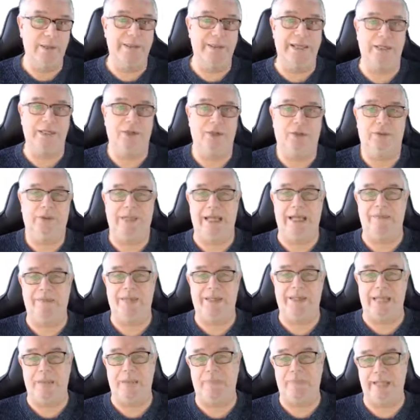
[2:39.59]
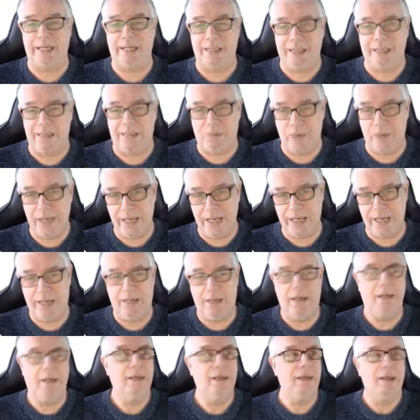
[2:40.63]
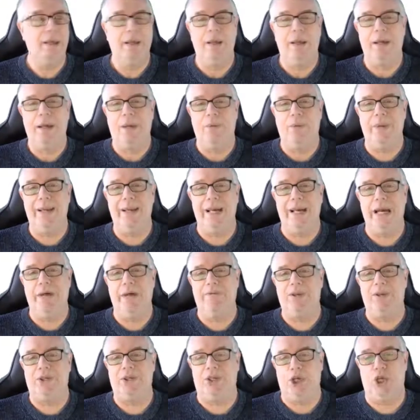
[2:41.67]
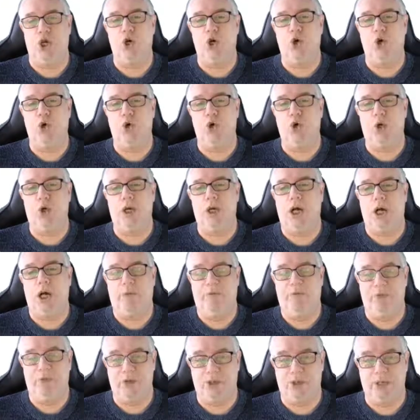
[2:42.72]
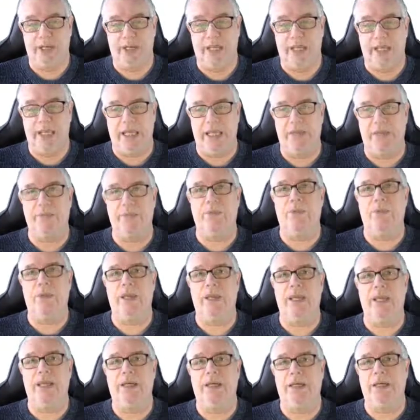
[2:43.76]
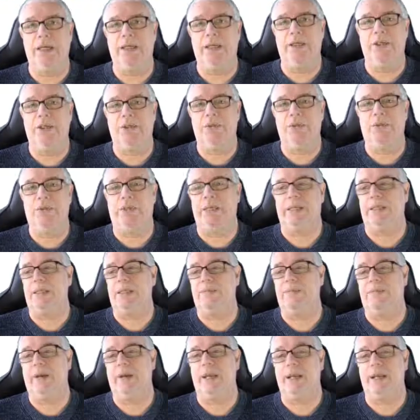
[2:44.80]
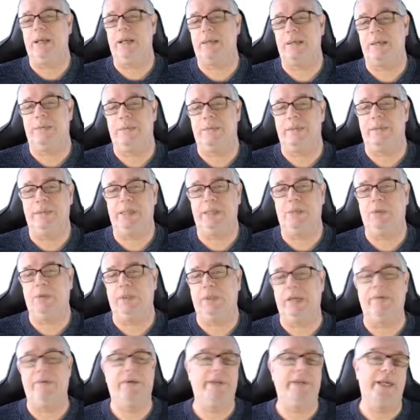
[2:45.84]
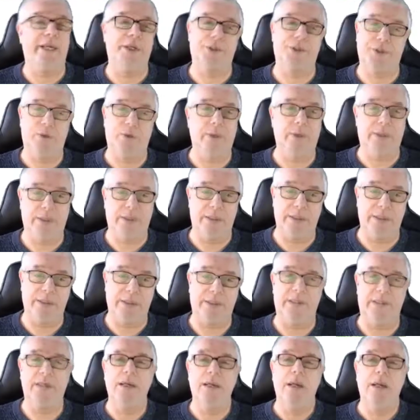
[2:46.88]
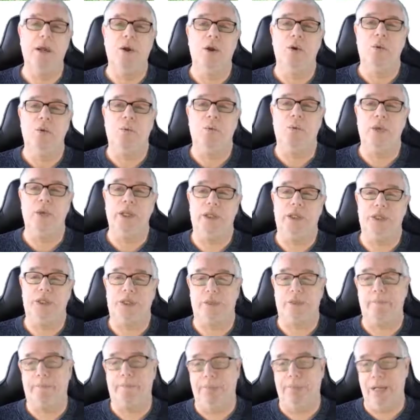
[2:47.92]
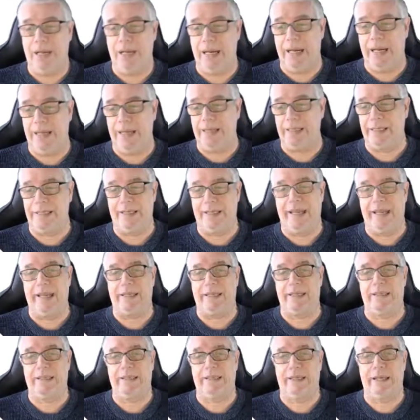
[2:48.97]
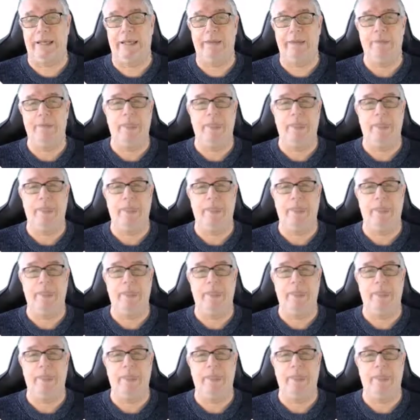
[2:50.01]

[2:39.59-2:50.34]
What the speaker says: They don't have the same taste as we have, so obviously we need to satisfy customers whatever they throw at us, which implies that